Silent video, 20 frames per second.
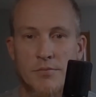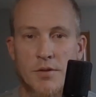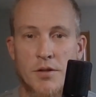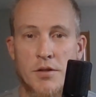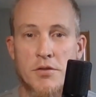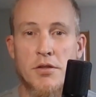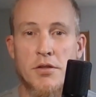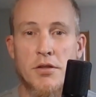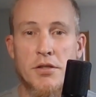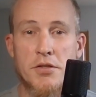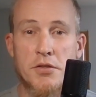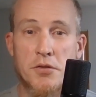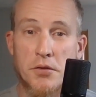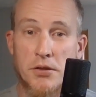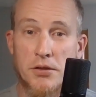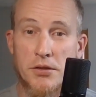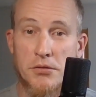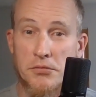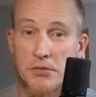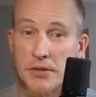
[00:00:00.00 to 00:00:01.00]
So let's do a
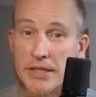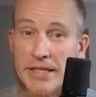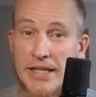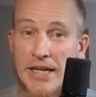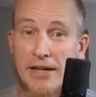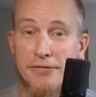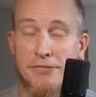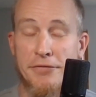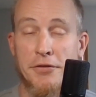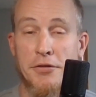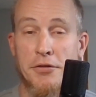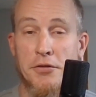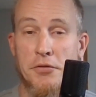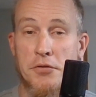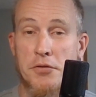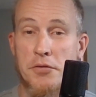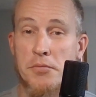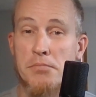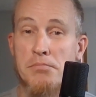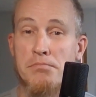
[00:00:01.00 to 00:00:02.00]
little recap for
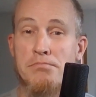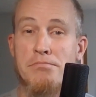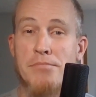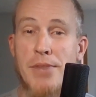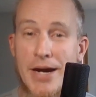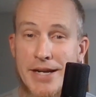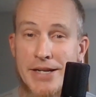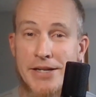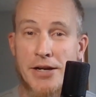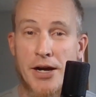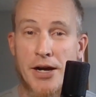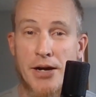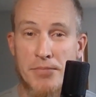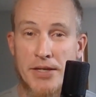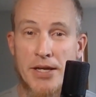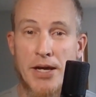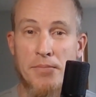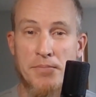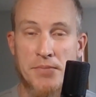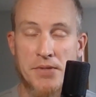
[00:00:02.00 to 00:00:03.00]
those who might not
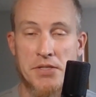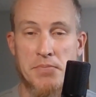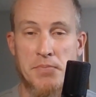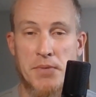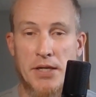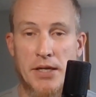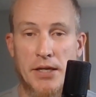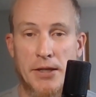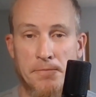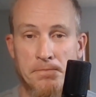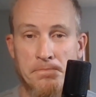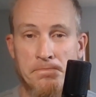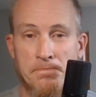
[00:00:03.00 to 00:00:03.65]
be up to speed.